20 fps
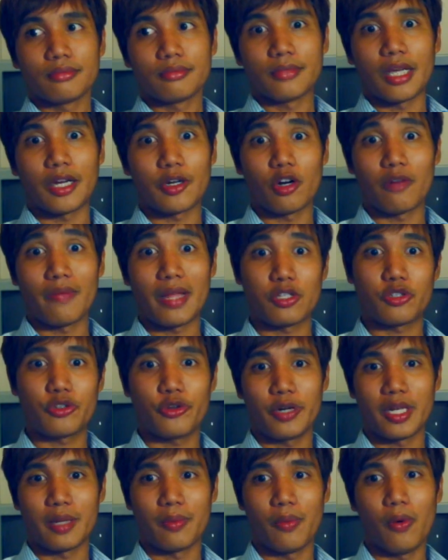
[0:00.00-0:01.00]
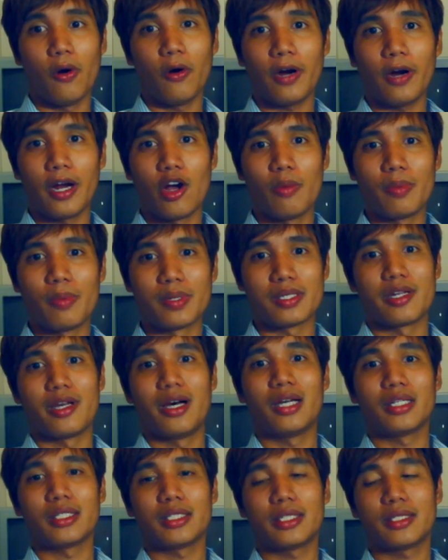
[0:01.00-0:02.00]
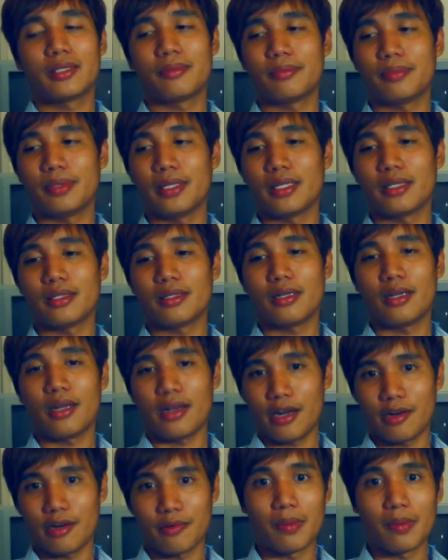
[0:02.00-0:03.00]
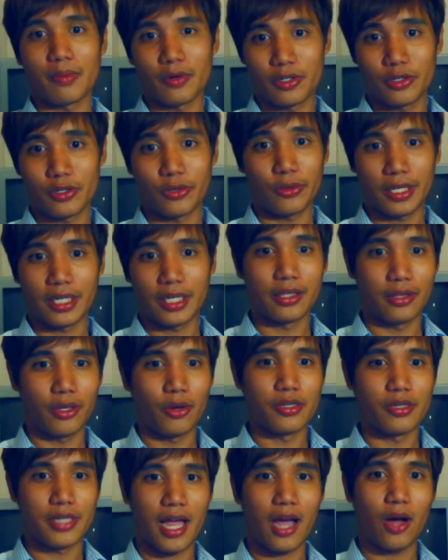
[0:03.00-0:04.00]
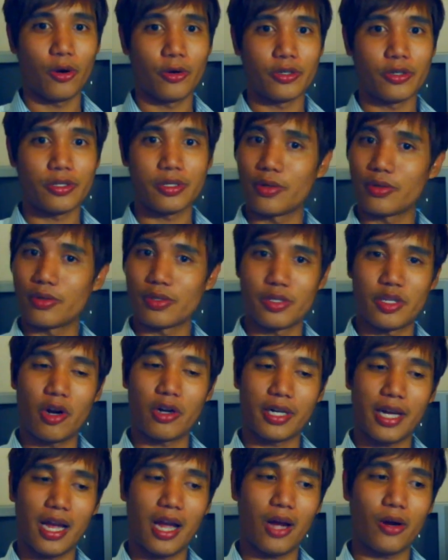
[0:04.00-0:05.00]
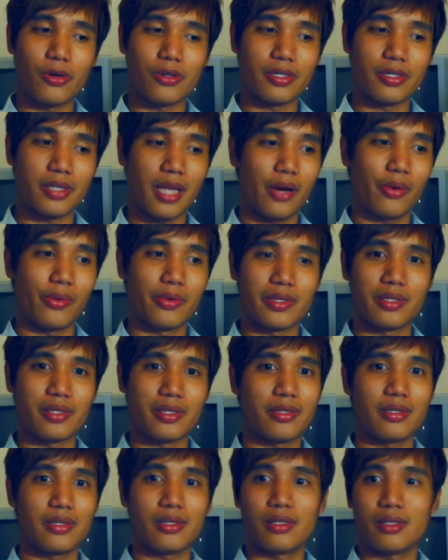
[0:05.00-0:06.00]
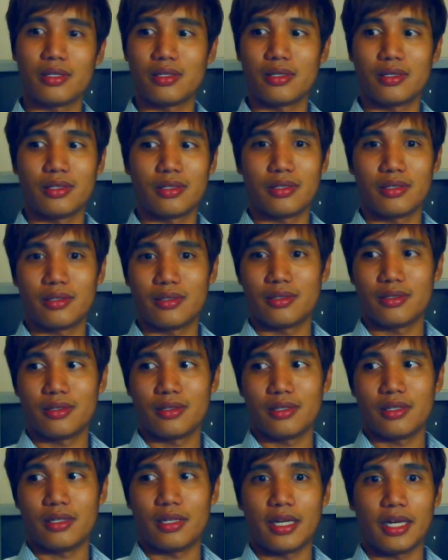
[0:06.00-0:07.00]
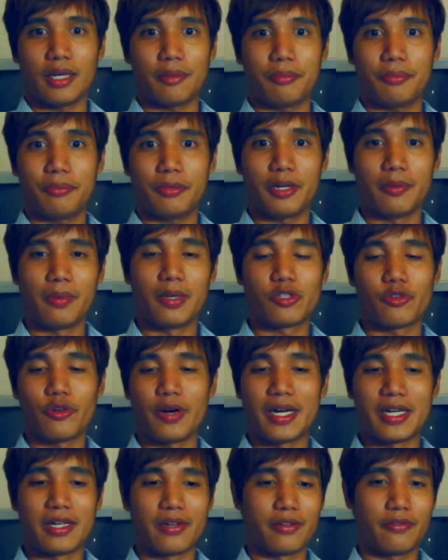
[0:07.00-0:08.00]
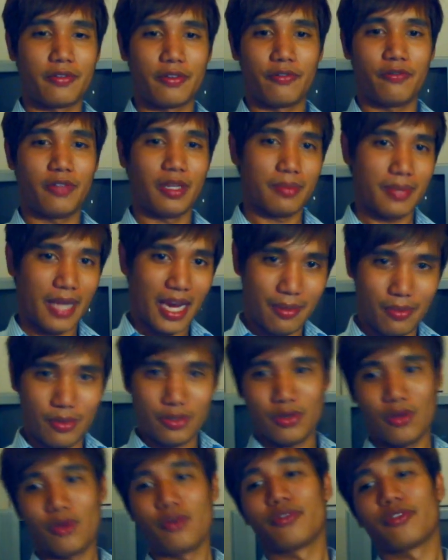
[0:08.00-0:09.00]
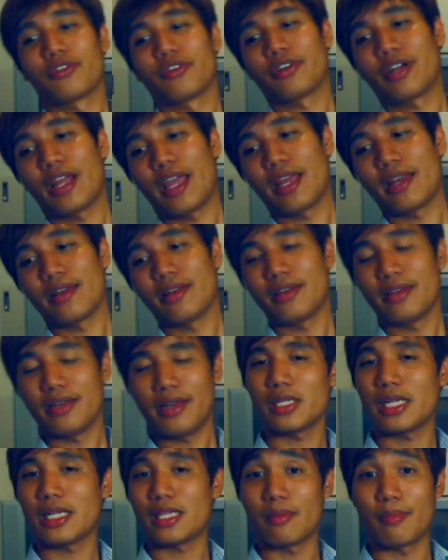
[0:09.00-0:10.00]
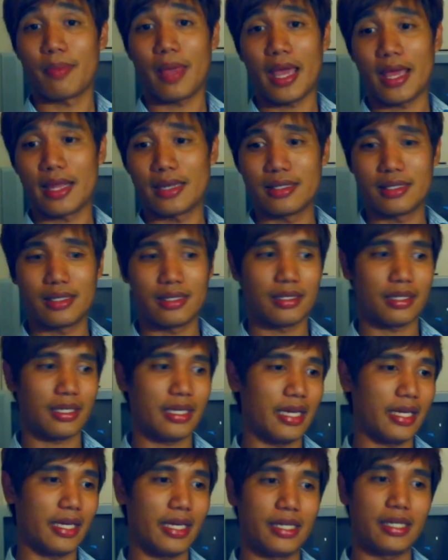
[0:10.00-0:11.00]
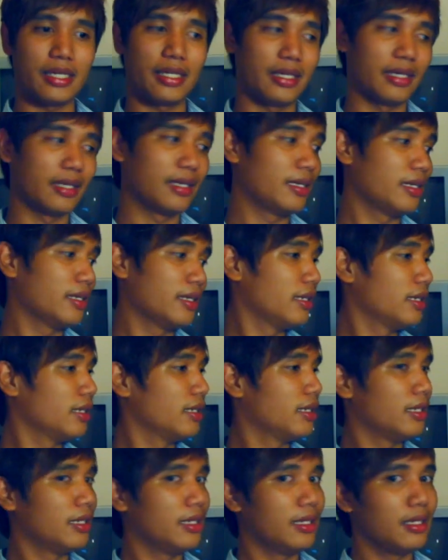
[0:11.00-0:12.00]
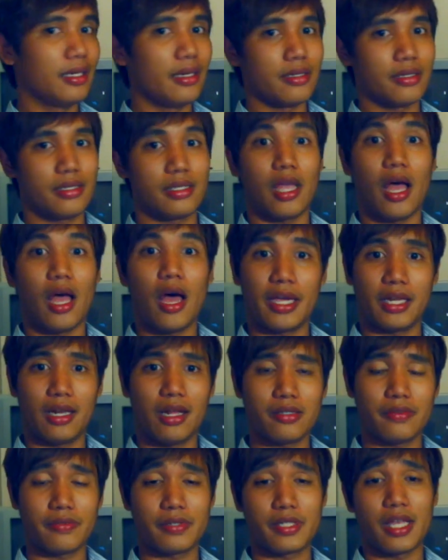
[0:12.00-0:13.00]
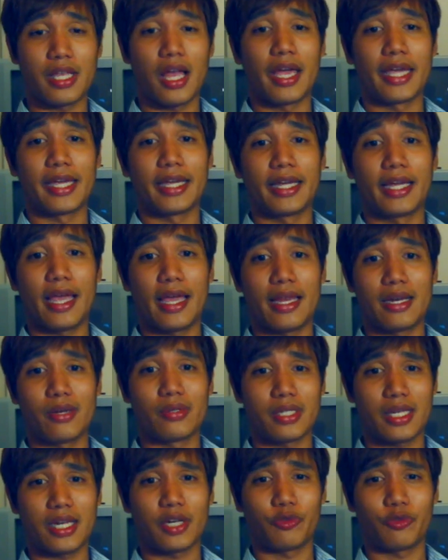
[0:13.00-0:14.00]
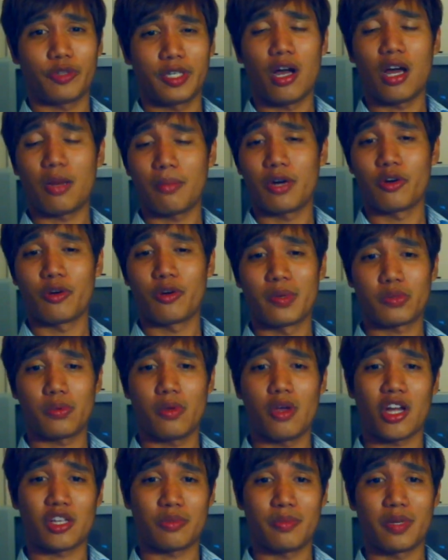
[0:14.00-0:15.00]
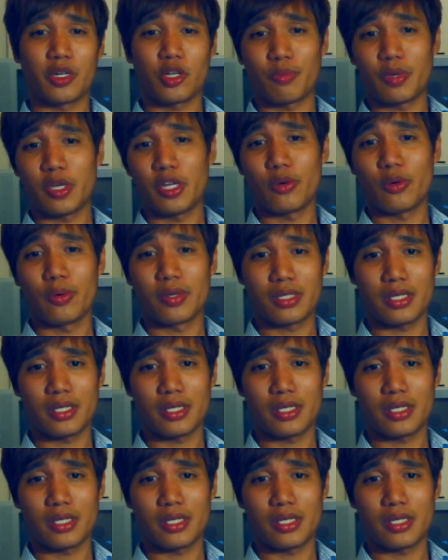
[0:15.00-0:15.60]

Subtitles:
don't know if that's true anymore. I hope it's not. But I remember during those hours, those dark hours, I was like pretty much ready to flip tables over and clean the beds and kicking and sighing, lots of sighing, and it was getting really hot in my room as well because my computer